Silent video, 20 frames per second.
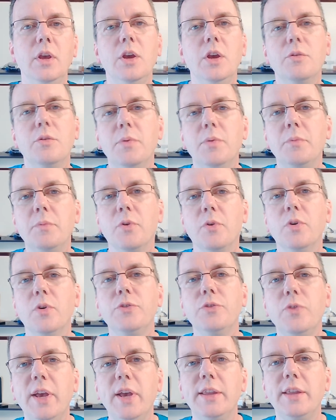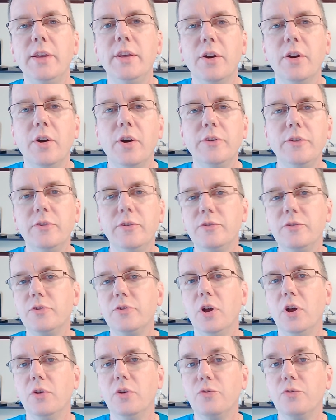Remember, once we had the OS
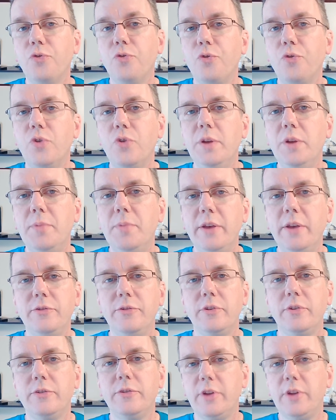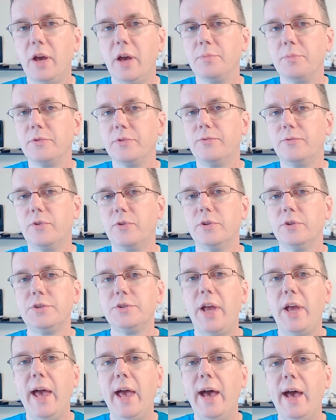installed, it was 3 basic steps.
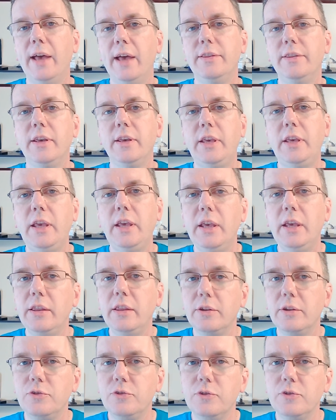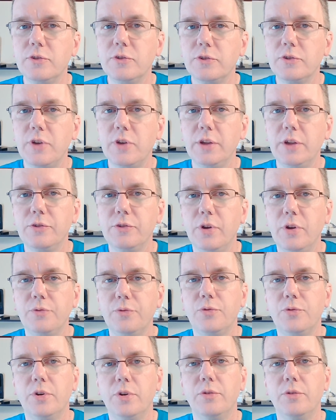First, add the key that's used to sign the
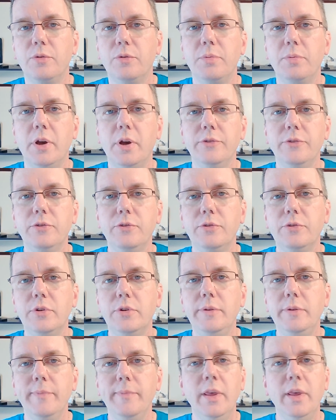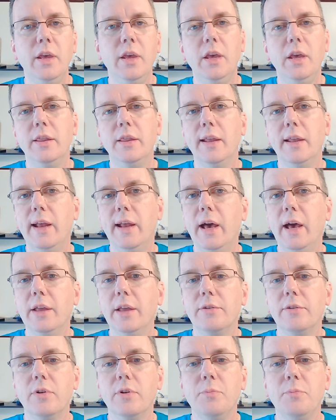software in the repository, then add
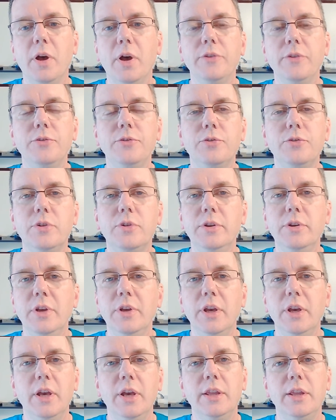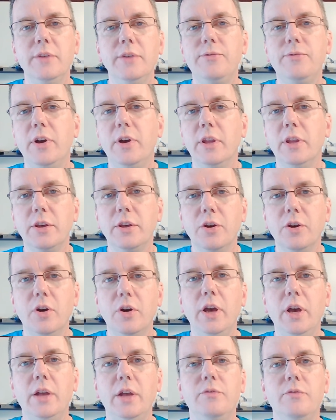the repository, and then finally go
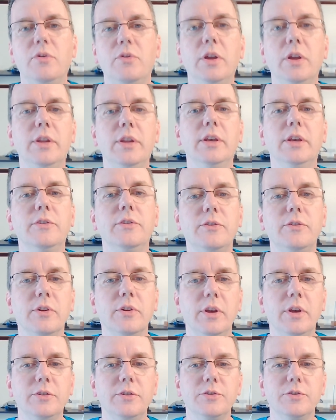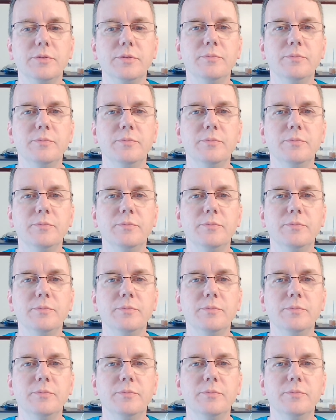ahead and run the installation.